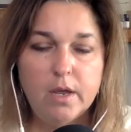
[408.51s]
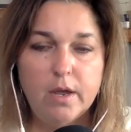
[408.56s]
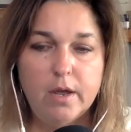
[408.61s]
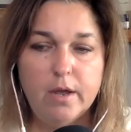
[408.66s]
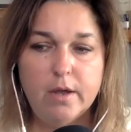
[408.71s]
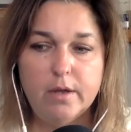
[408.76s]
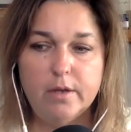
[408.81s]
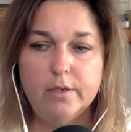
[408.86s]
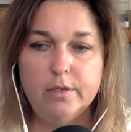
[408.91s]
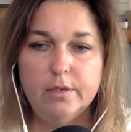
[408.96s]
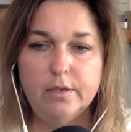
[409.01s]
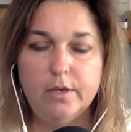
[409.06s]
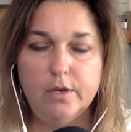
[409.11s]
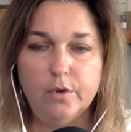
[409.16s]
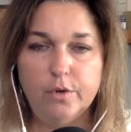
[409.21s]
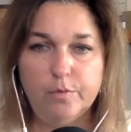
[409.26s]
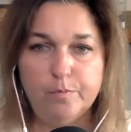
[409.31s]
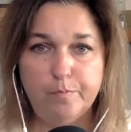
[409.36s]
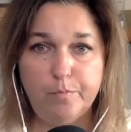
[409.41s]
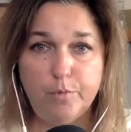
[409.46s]

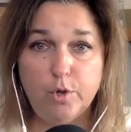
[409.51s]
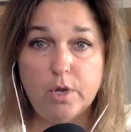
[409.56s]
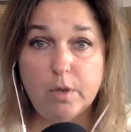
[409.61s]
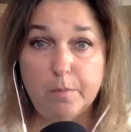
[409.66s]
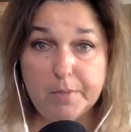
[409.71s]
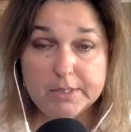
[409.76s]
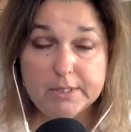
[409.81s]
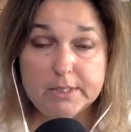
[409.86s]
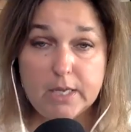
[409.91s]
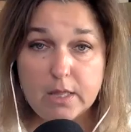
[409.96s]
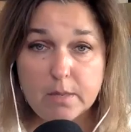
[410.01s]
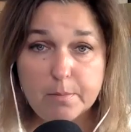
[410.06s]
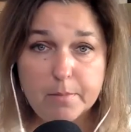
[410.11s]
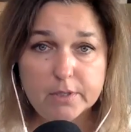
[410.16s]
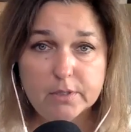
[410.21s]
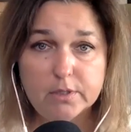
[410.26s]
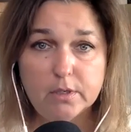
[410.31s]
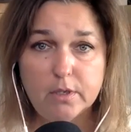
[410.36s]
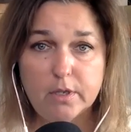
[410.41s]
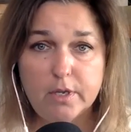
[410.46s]
You can see the
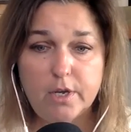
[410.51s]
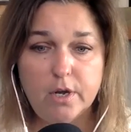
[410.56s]
muscle